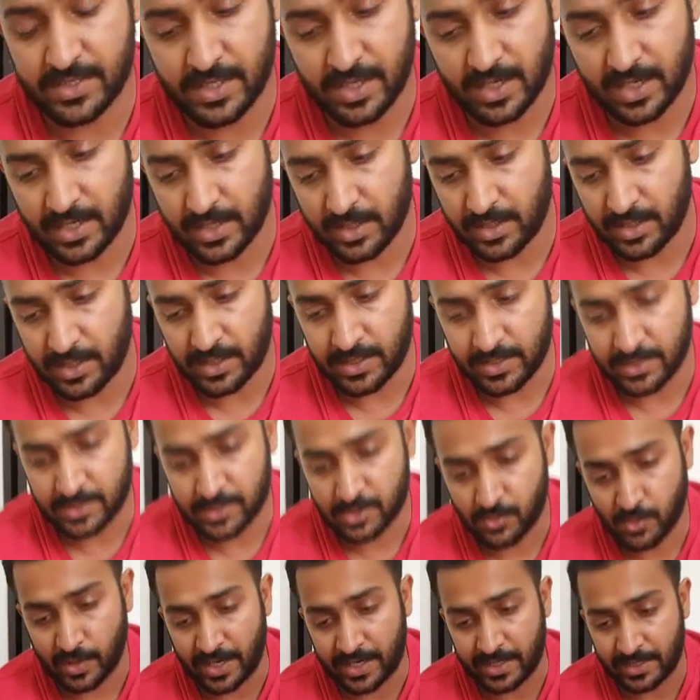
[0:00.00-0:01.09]
guard is
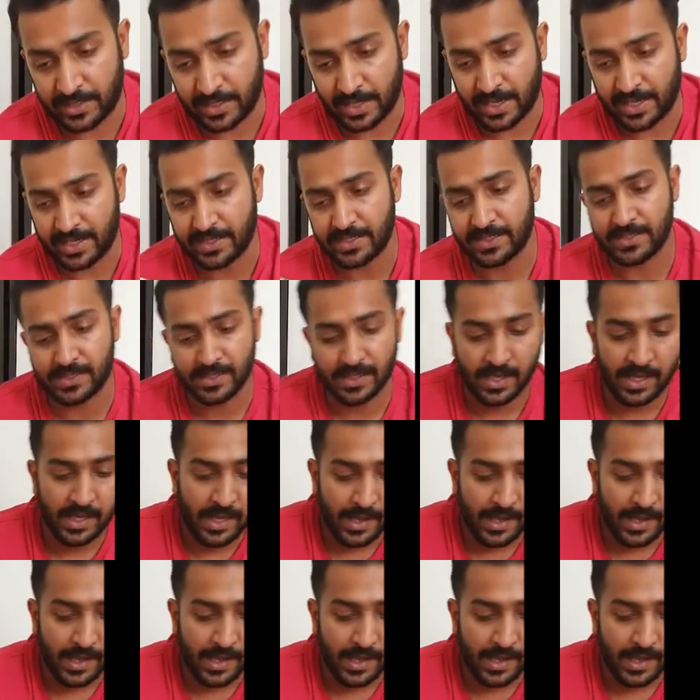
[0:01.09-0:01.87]
quite nice,